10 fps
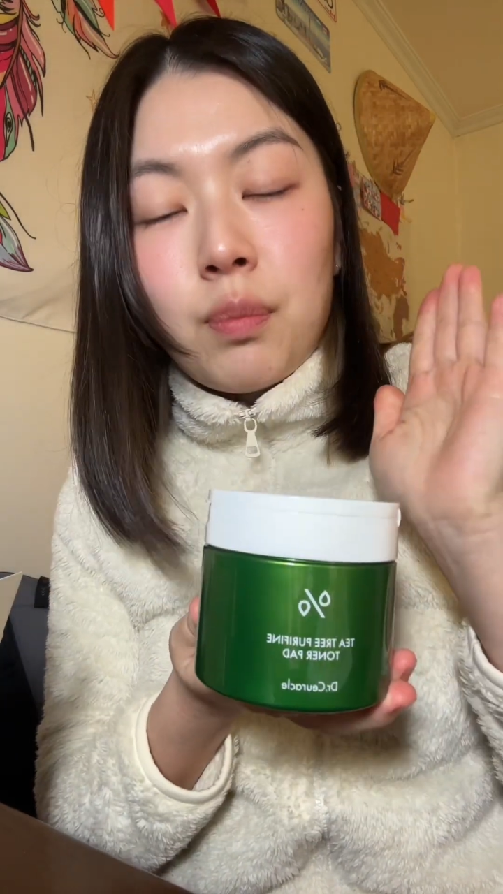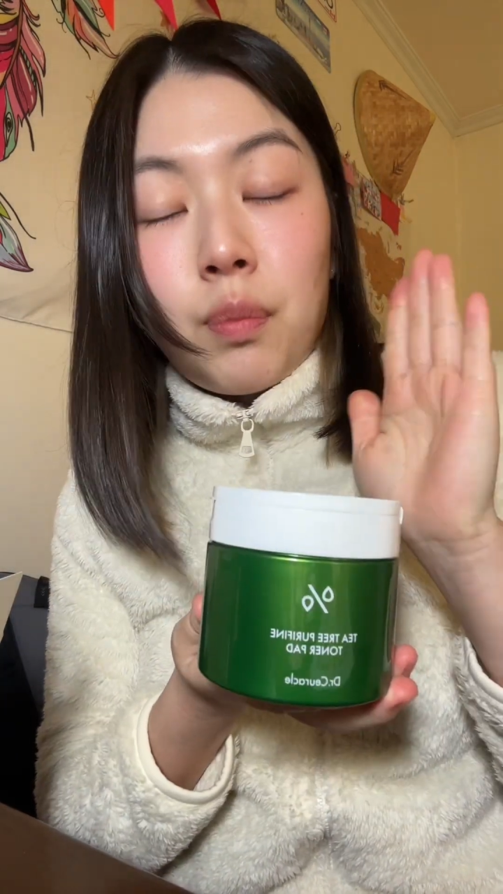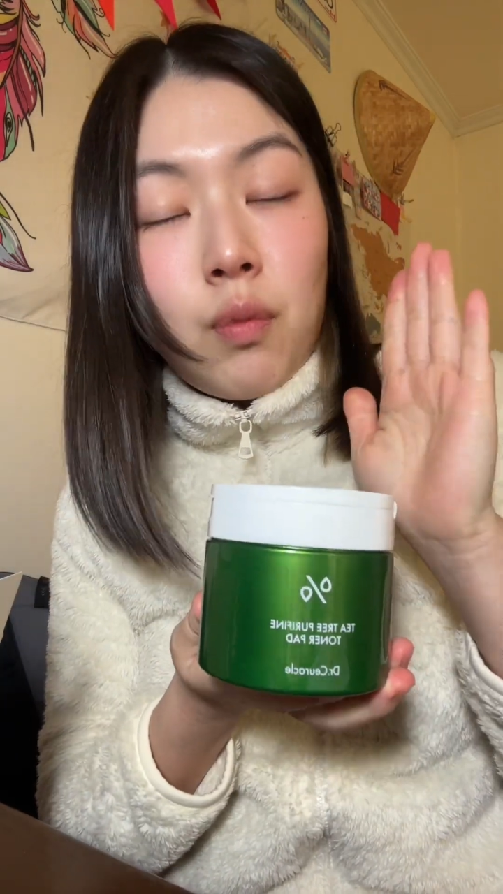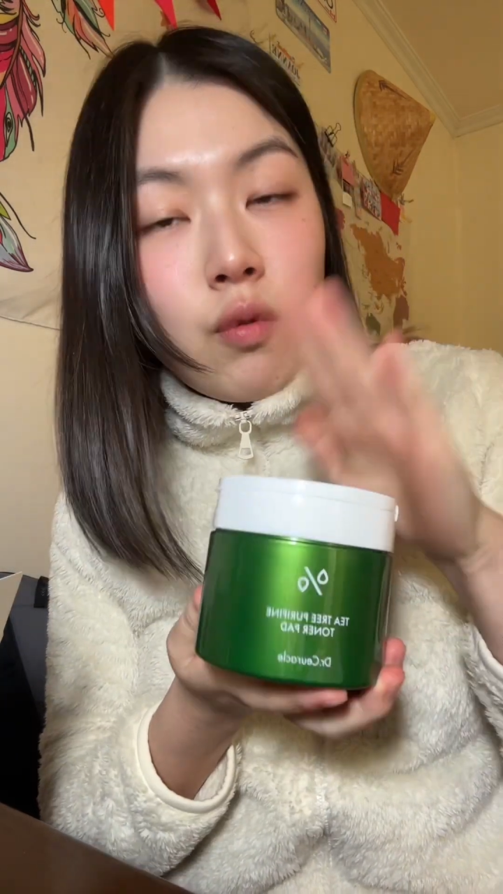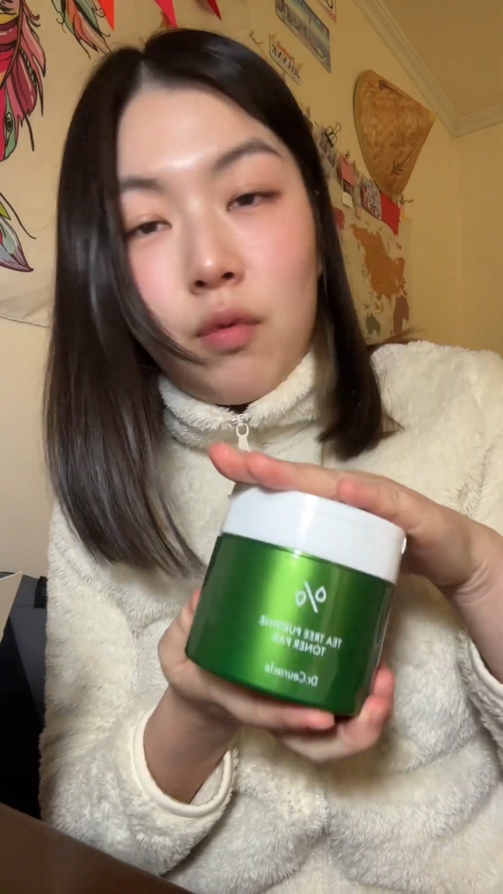
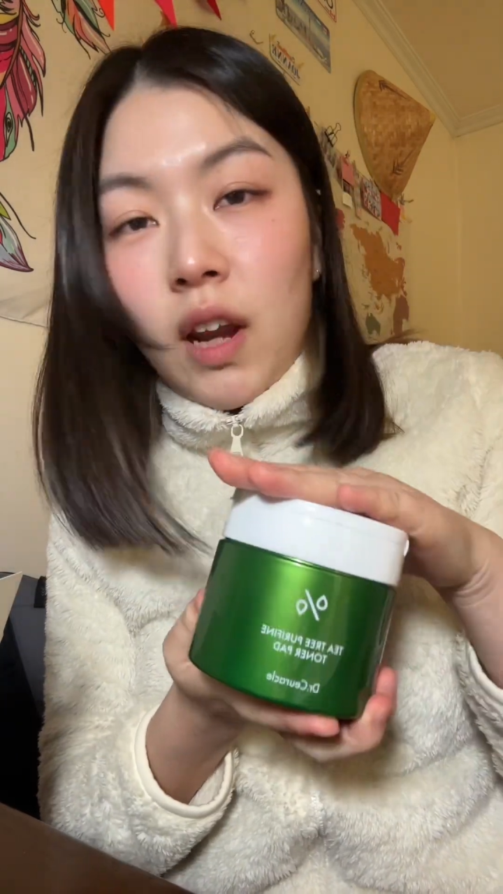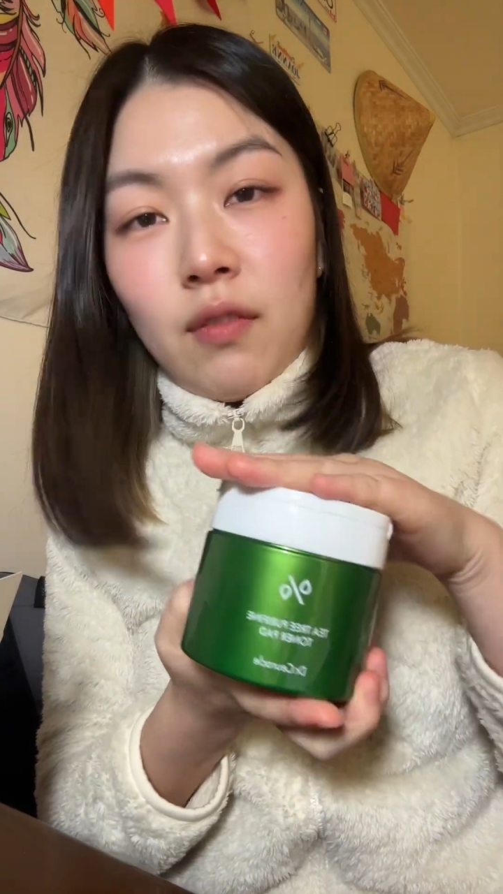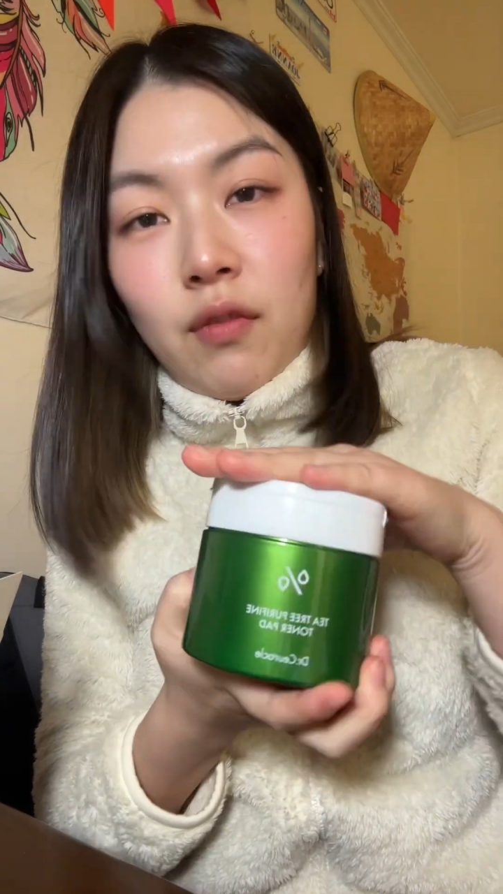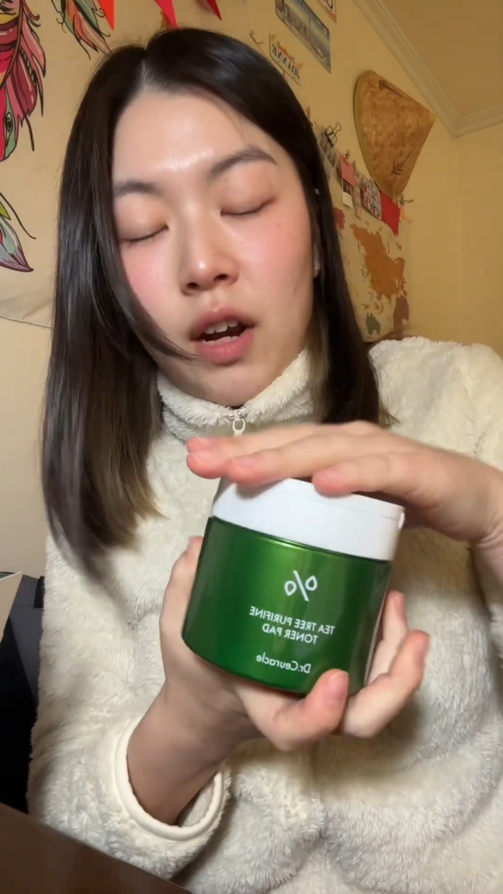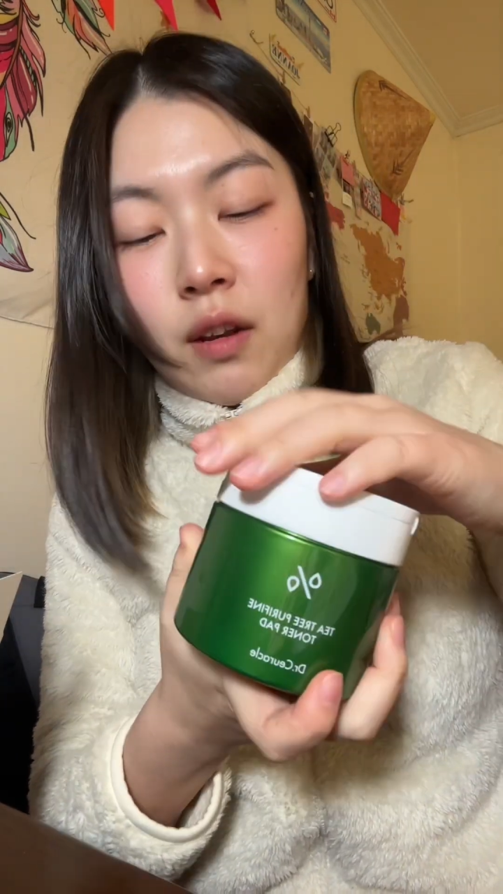great
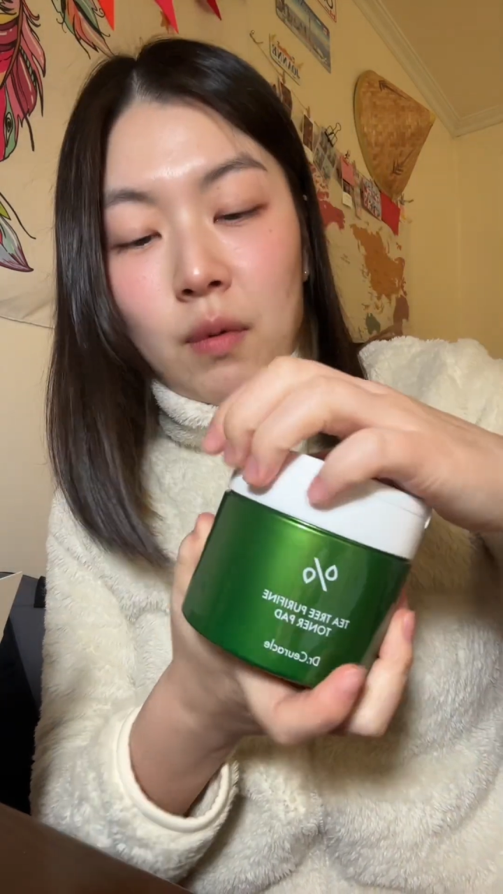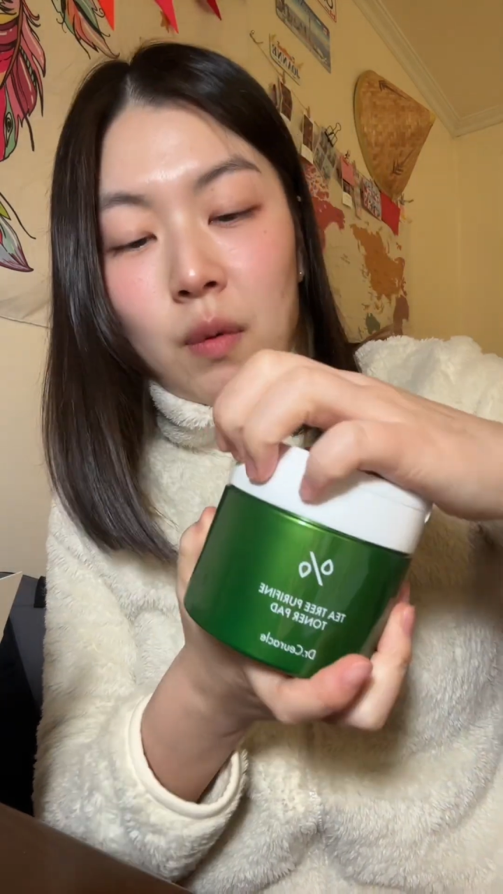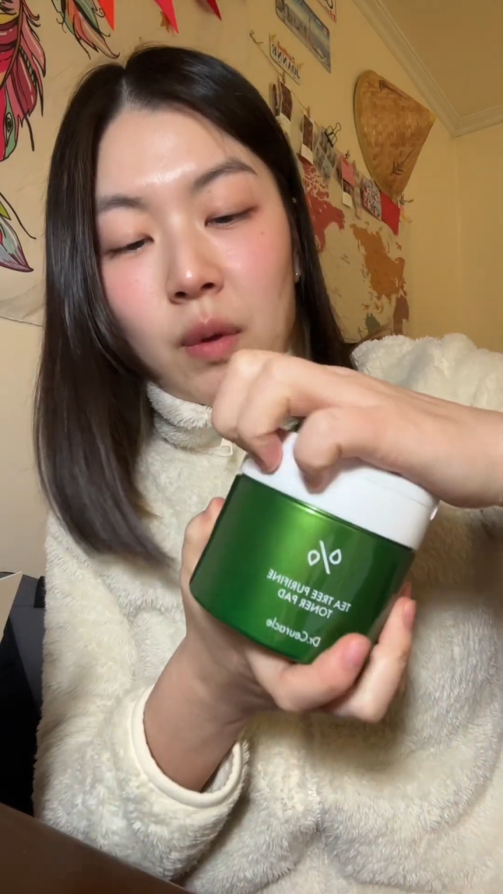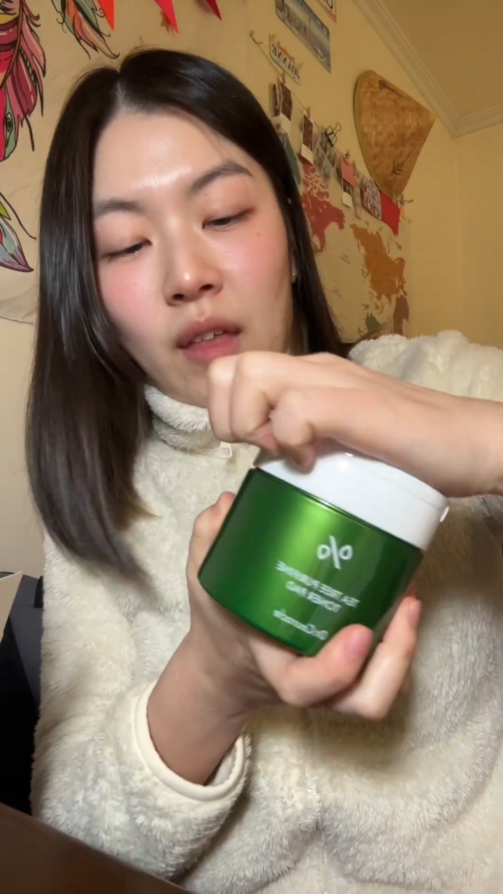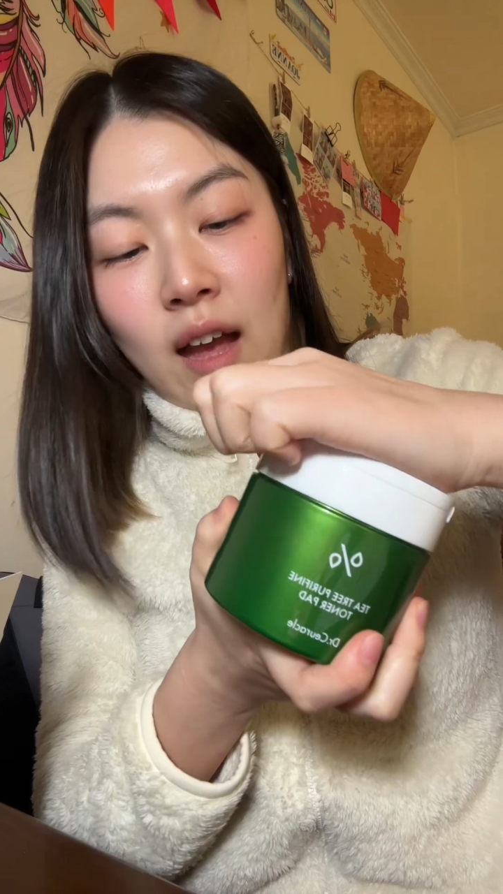for anyone
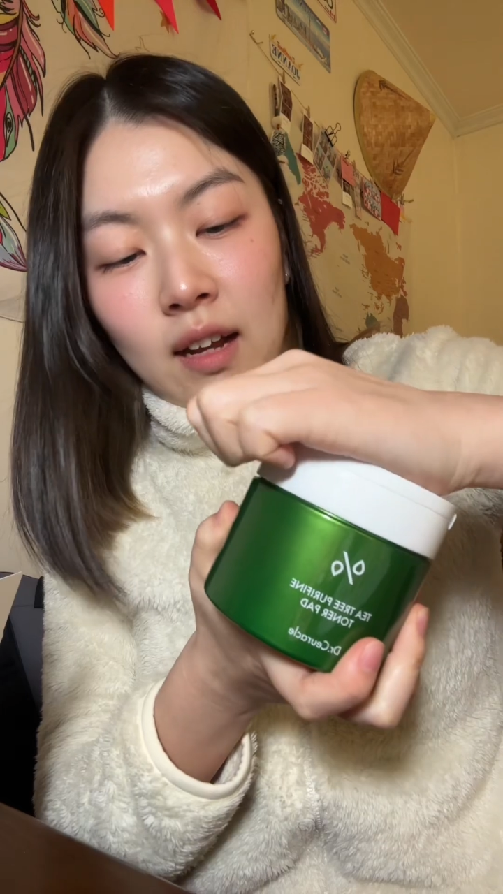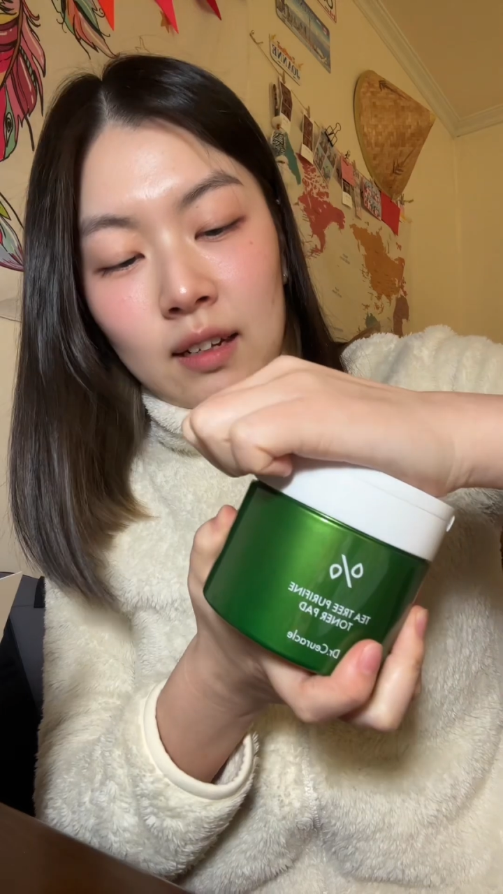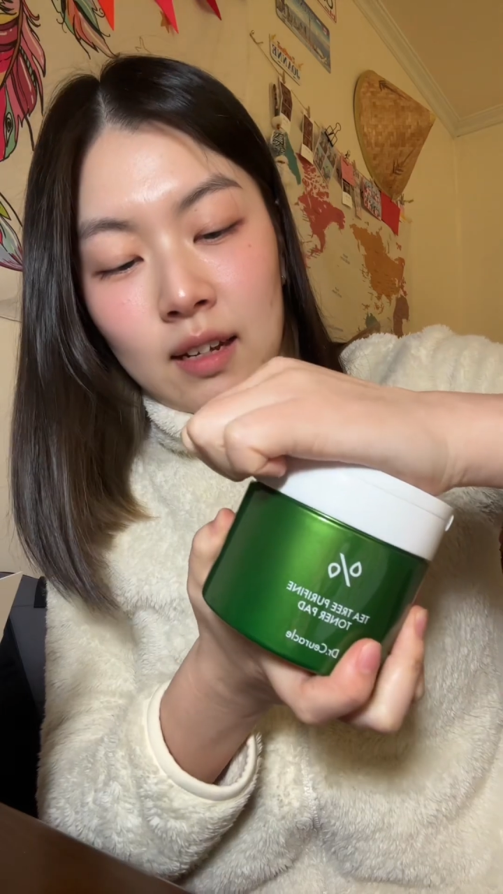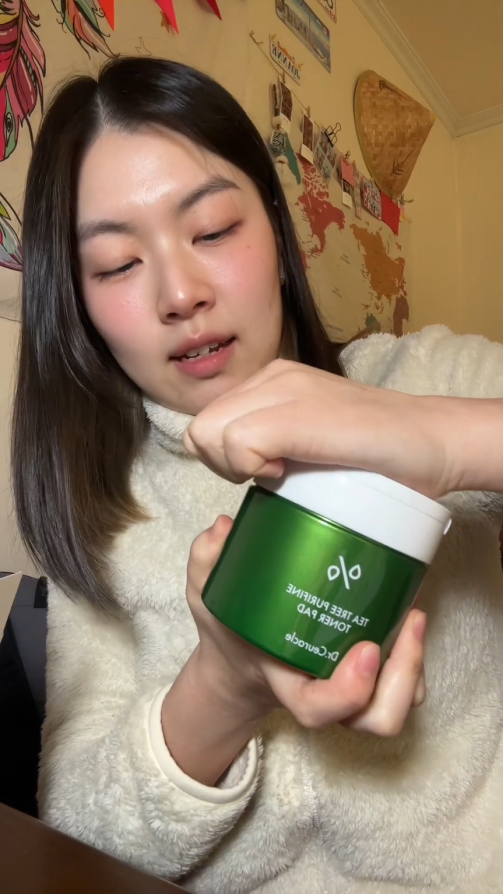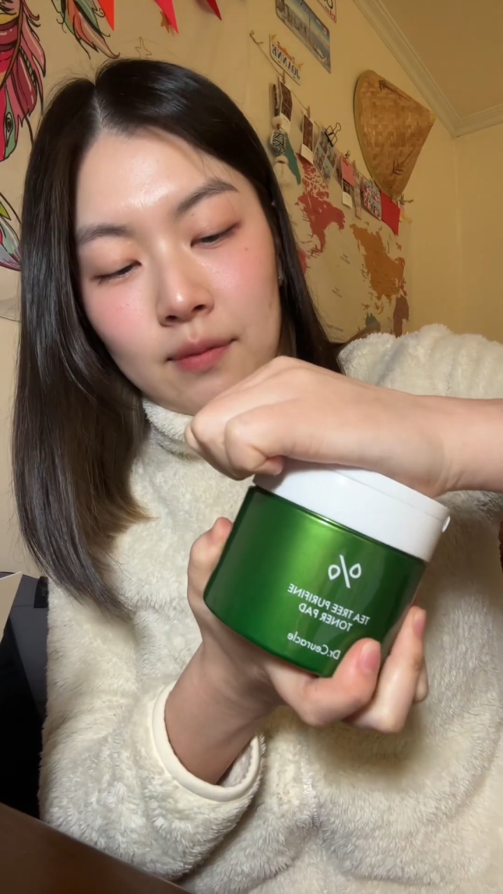with
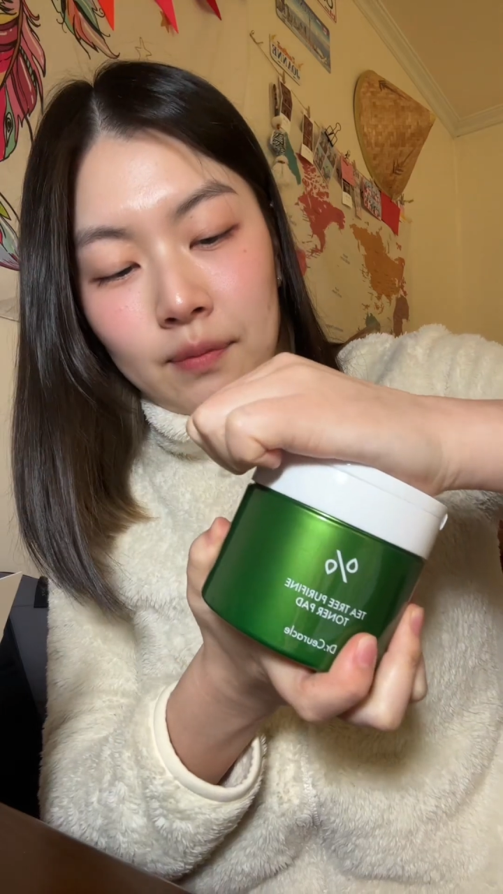acne.